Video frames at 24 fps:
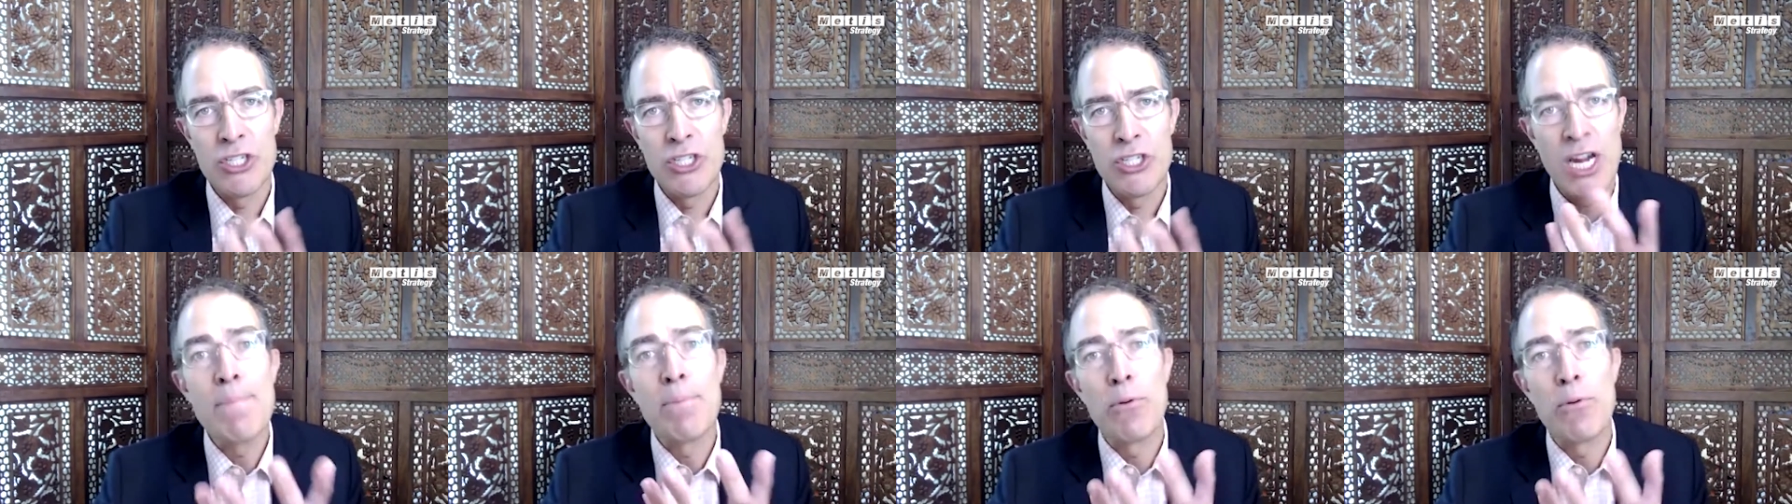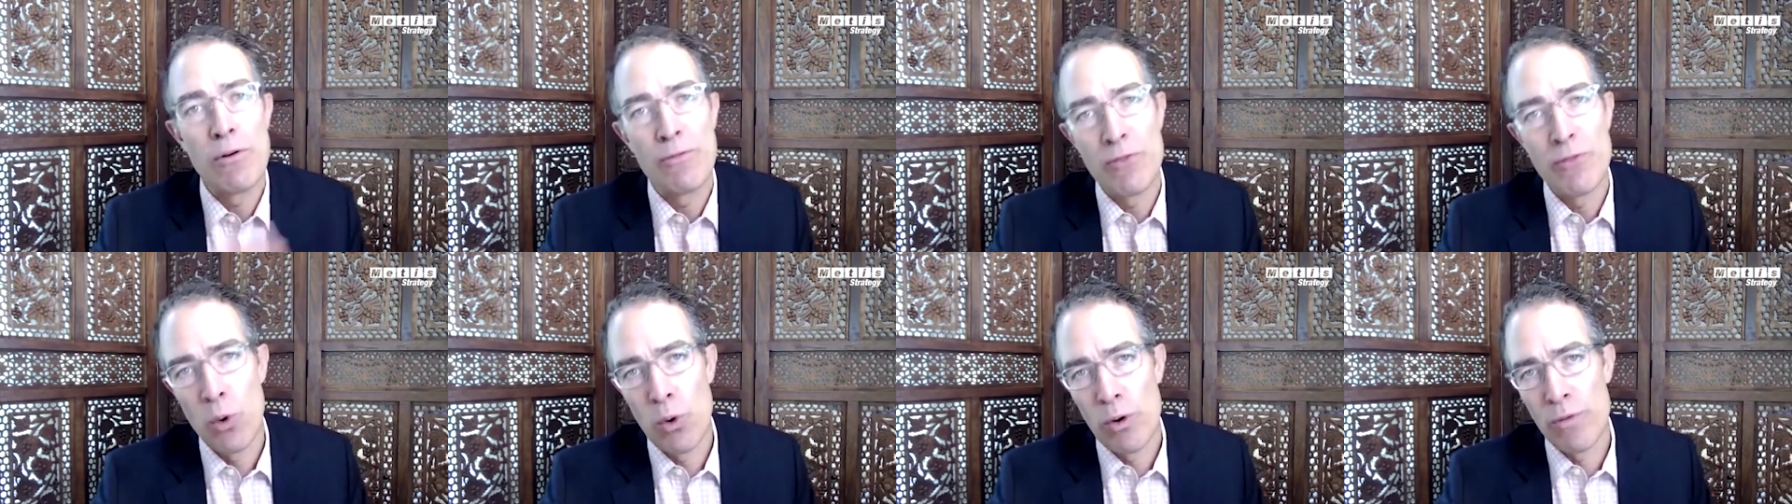shaper
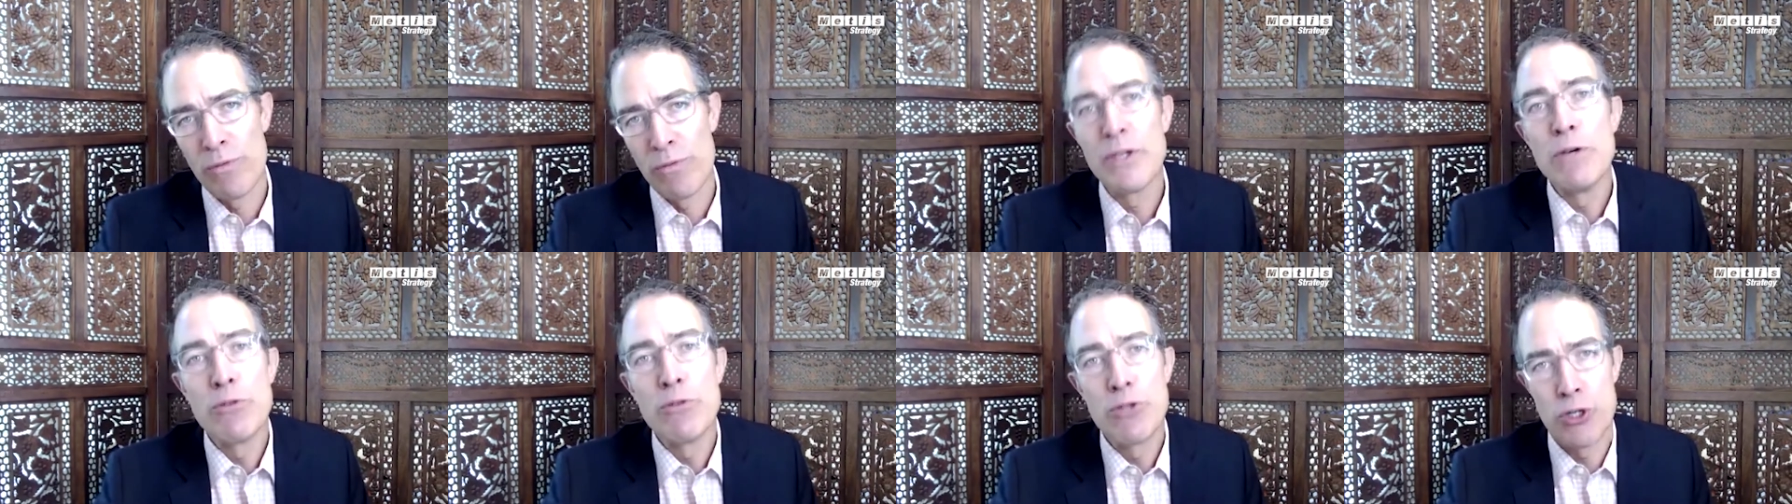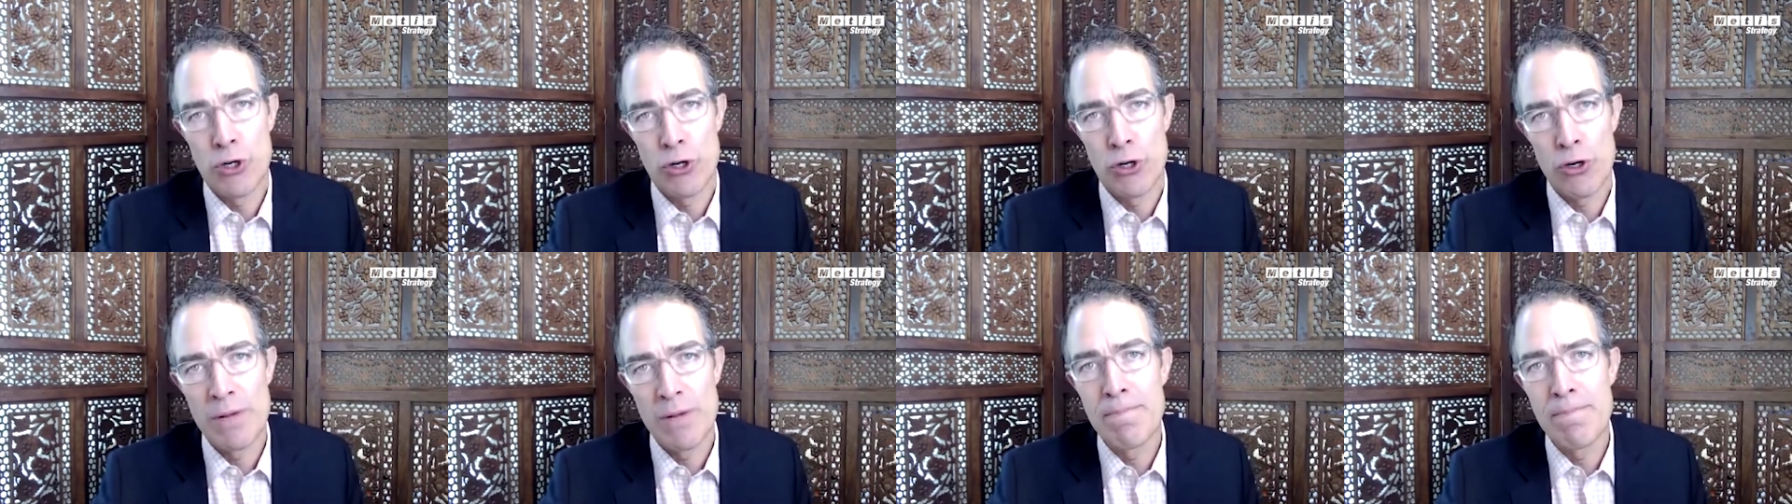of your
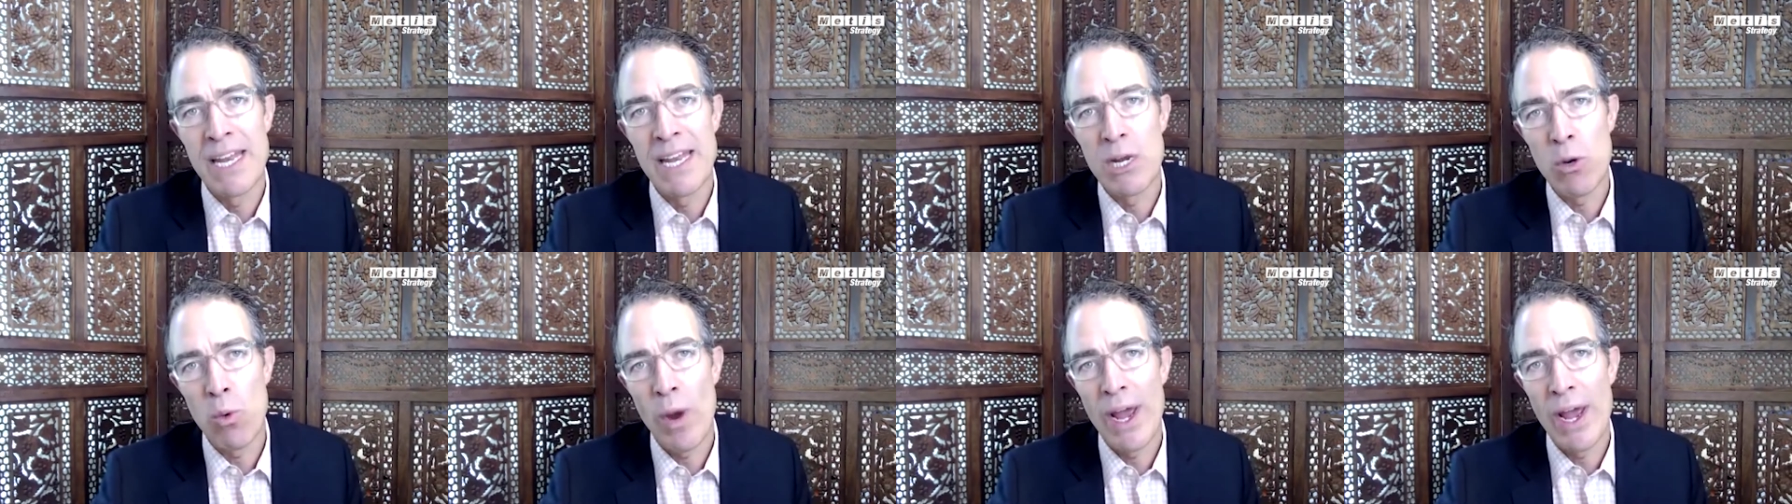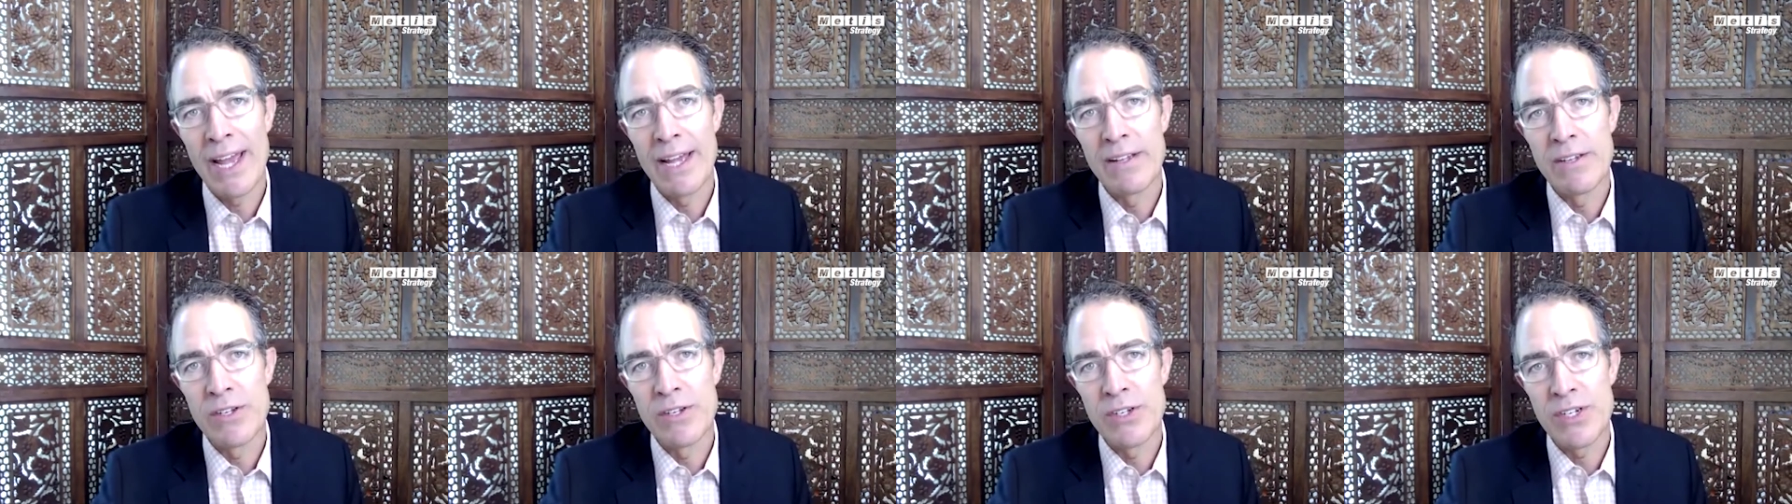future in many
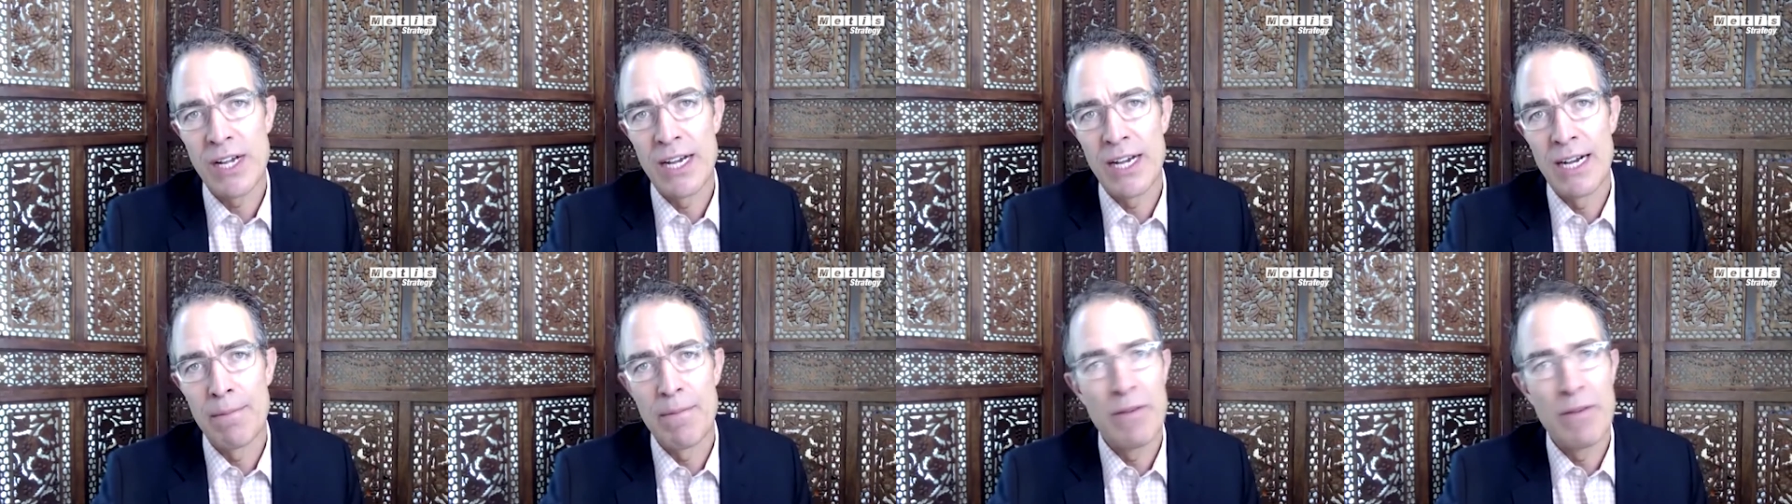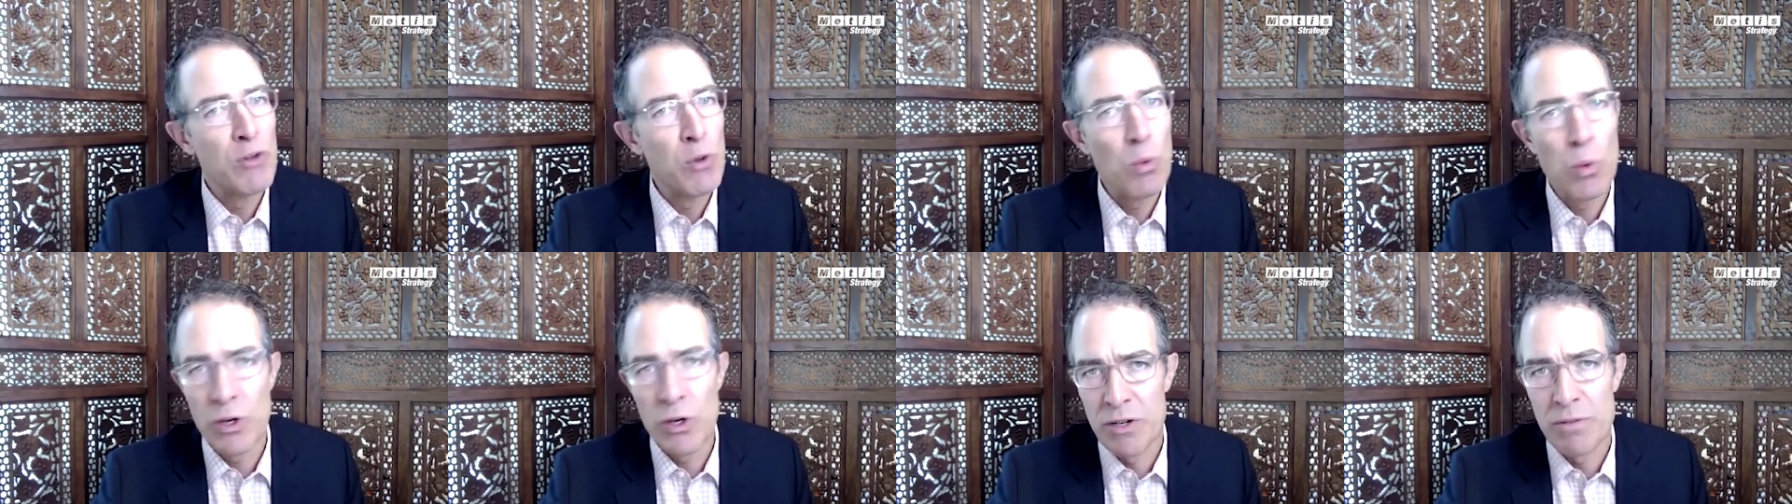ways, um, if
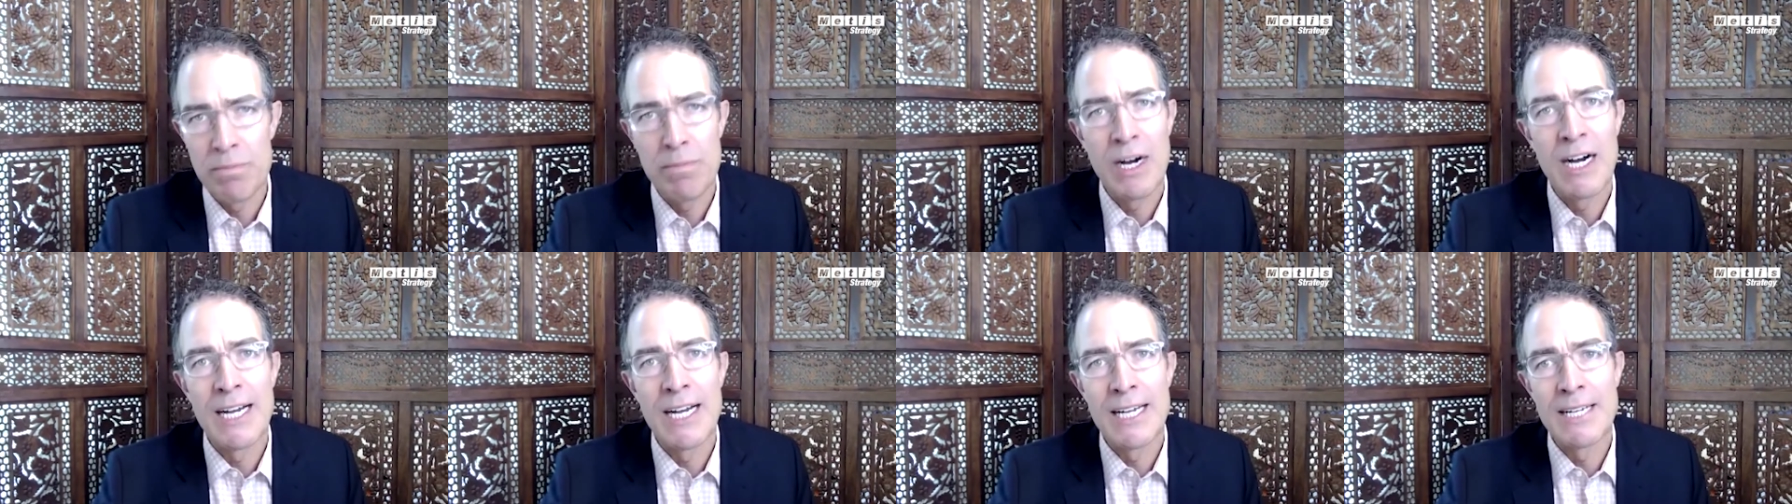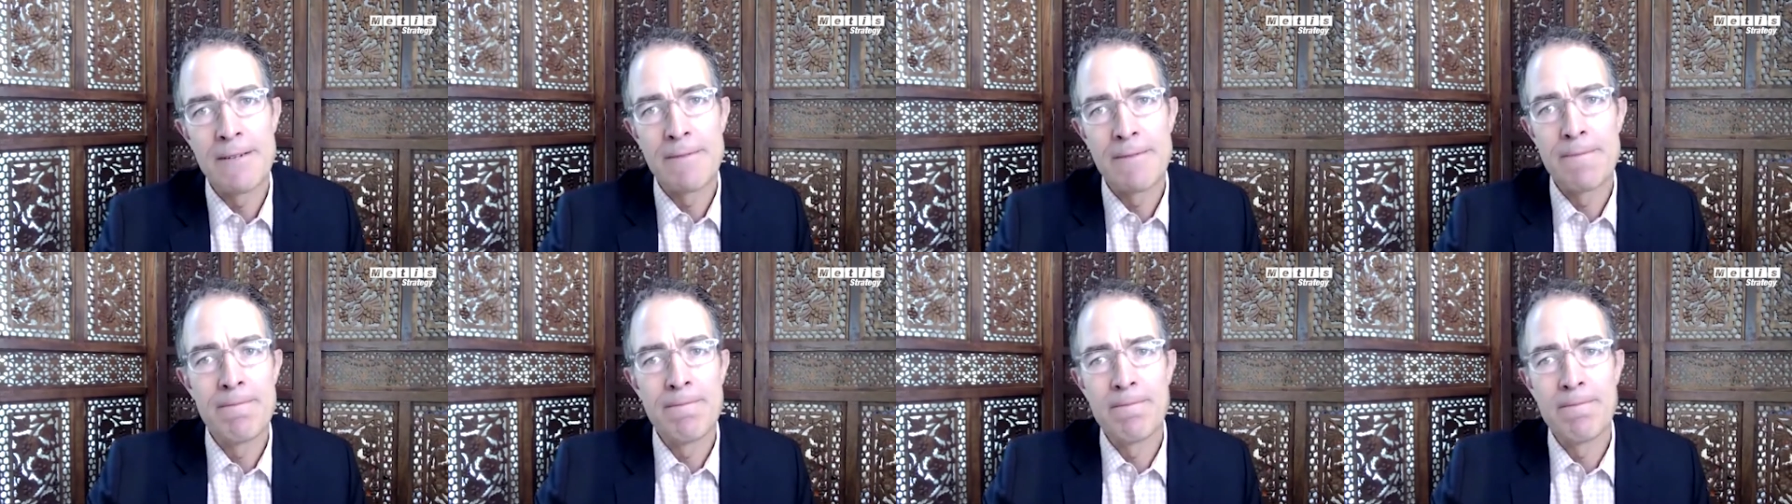you wouldn't
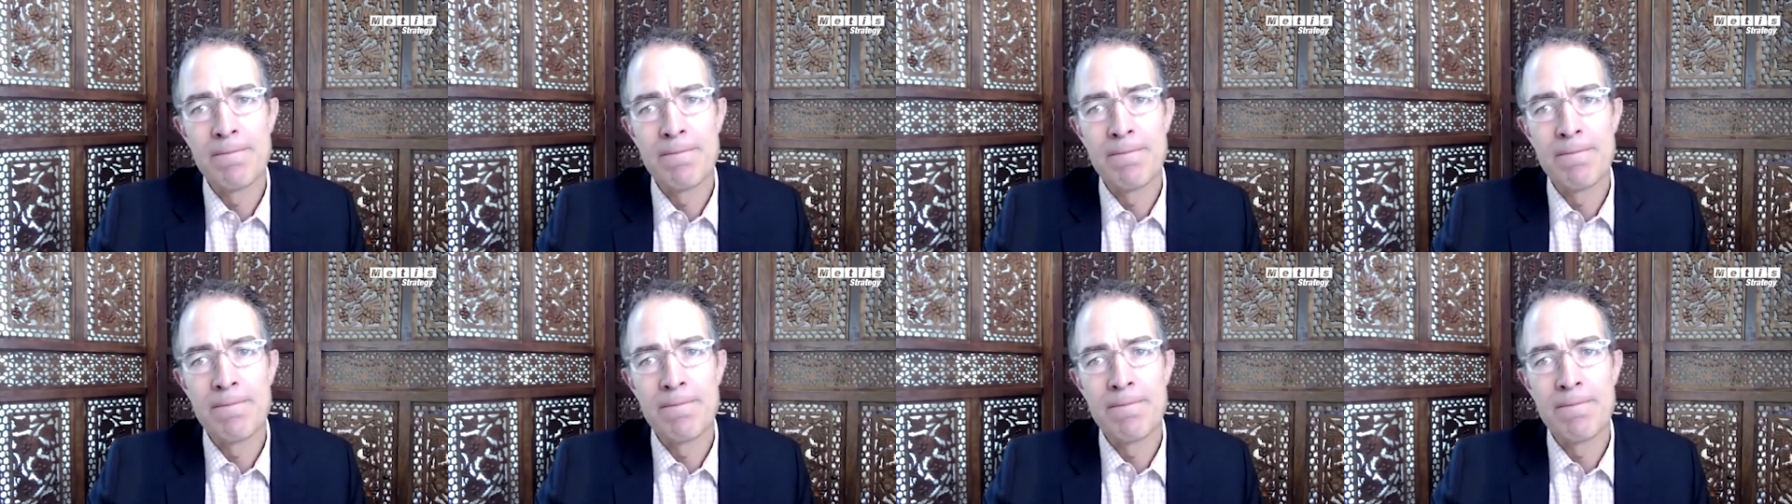mind.